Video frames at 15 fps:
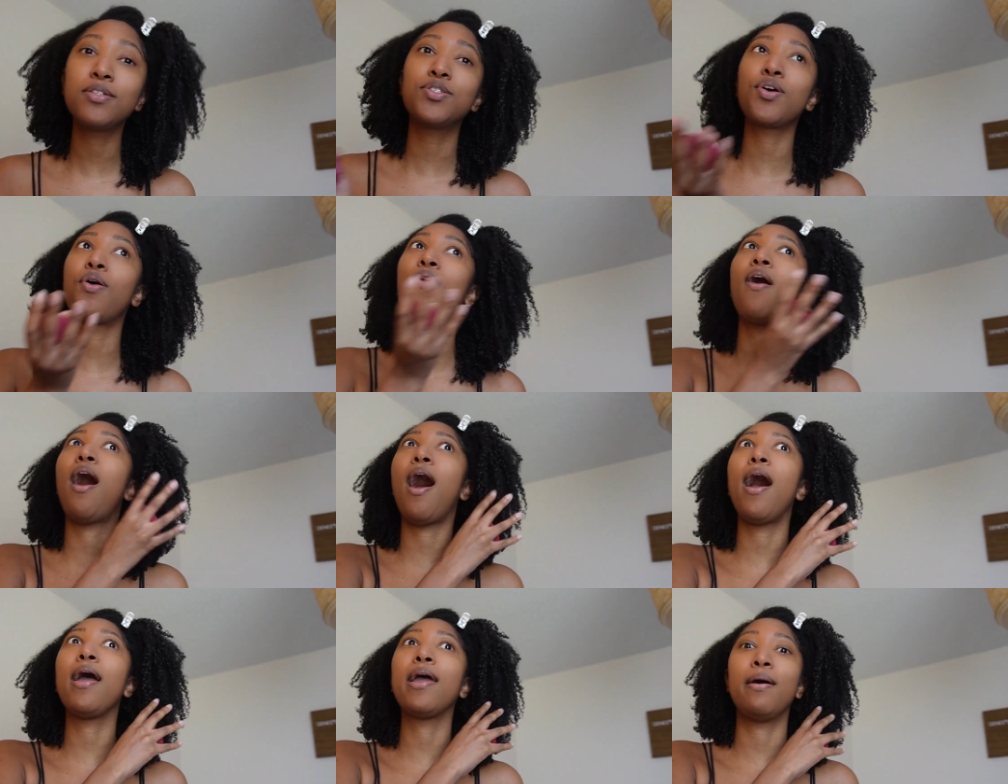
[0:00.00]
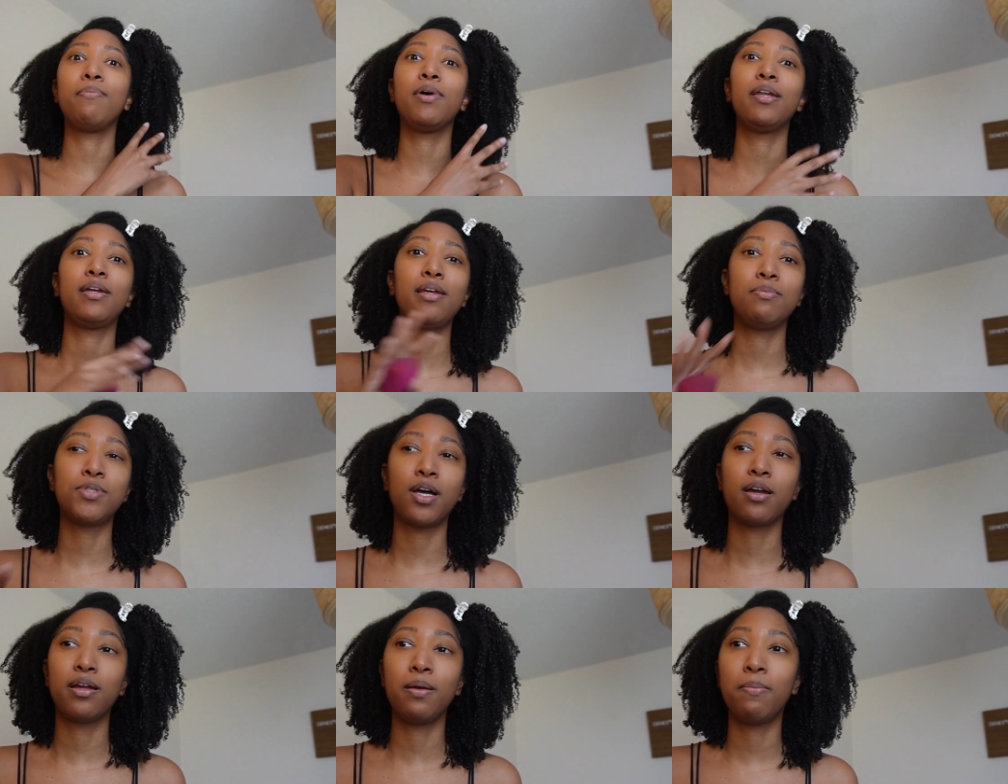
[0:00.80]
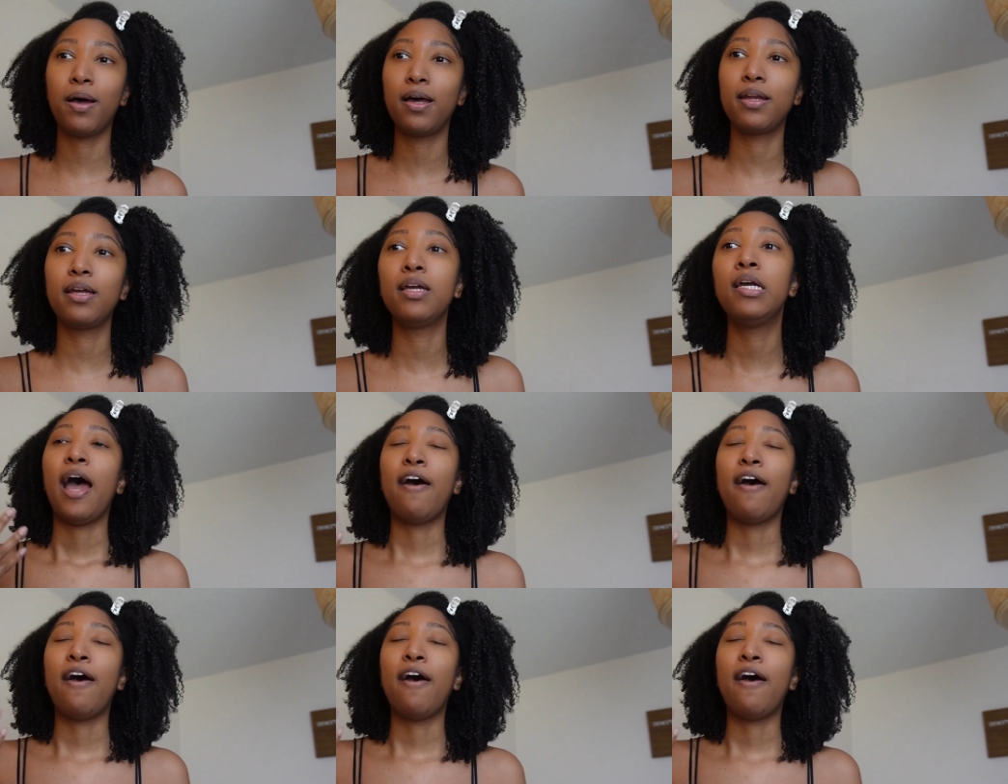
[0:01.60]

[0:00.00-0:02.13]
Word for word: So I am going to keep talking about it.